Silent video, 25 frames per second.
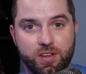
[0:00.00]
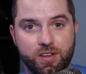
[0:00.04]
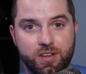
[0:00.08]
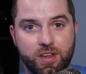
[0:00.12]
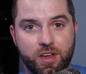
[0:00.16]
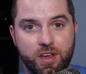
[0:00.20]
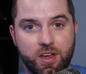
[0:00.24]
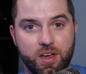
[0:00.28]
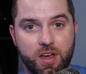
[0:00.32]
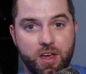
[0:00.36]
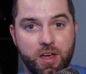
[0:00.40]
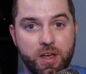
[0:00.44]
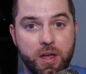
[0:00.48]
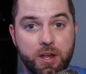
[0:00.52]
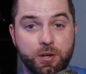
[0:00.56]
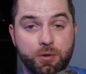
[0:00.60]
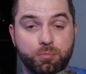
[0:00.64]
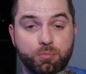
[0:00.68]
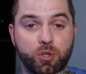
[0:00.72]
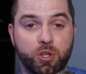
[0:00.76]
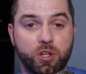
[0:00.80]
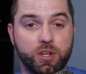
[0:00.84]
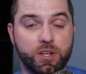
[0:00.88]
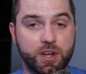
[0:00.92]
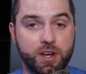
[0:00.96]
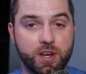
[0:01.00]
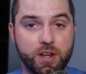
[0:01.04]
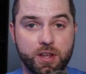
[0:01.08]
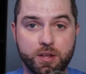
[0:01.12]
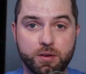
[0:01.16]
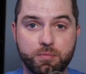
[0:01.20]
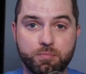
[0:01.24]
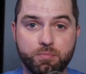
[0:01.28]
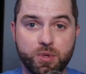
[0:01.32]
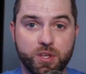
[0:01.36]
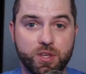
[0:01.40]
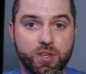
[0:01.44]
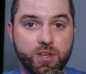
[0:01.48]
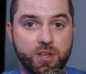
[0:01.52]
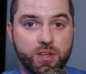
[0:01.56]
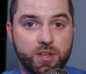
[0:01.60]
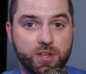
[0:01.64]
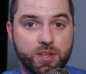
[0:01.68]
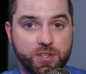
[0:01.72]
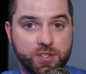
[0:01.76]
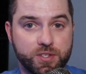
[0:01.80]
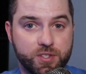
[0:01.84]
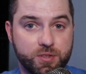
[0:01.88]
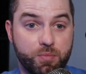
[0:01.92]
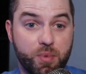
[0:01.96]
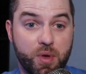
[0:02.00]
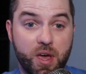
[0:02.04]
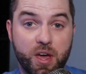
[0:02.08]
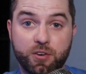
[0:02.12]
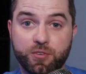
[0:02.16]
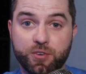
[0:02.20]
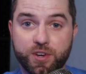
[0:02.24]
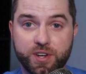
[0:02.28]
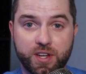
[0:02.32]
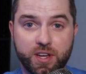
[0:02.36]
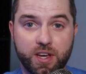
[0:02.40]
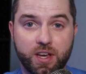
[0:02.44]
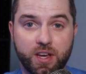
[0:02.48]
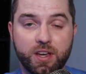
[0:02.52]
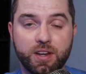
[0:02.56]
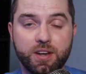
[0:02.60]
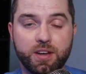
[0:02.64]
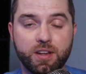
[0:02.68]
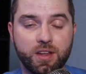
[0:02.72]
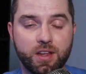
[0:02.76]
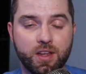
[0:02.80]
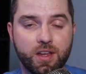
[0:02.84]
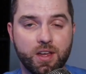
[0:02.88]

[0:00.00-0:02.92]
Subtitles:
had to plug it in because the battery died.